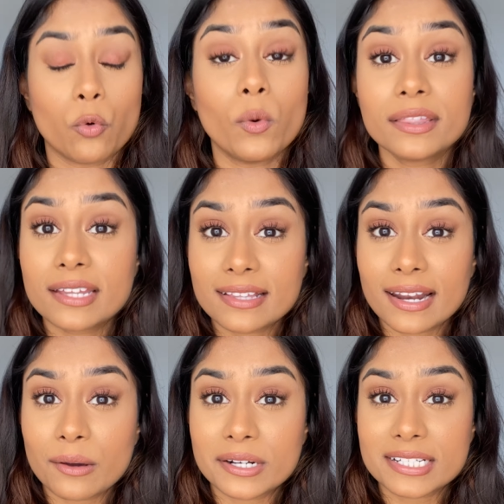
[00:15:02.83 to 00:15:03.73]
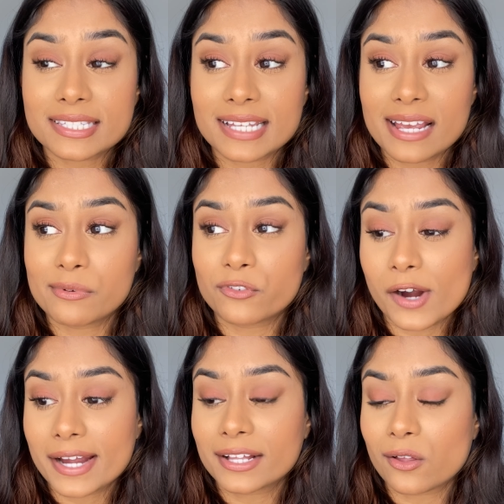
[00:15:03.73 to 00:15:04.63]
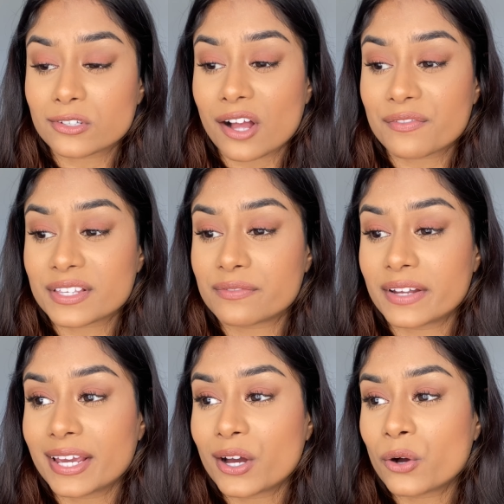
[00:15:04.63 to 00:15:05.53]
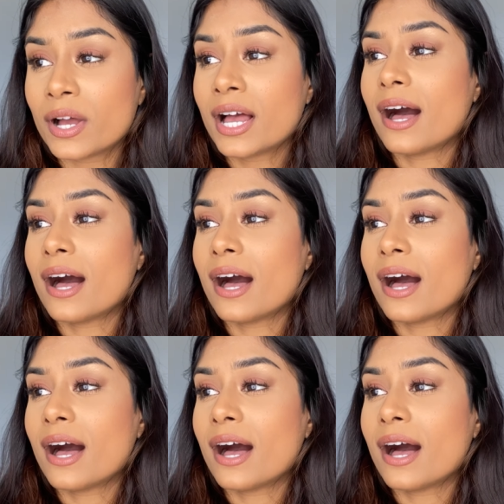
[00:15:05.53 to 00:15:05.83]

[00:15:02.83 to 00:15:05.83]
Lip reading: One thing that I wanted to say before I close off this video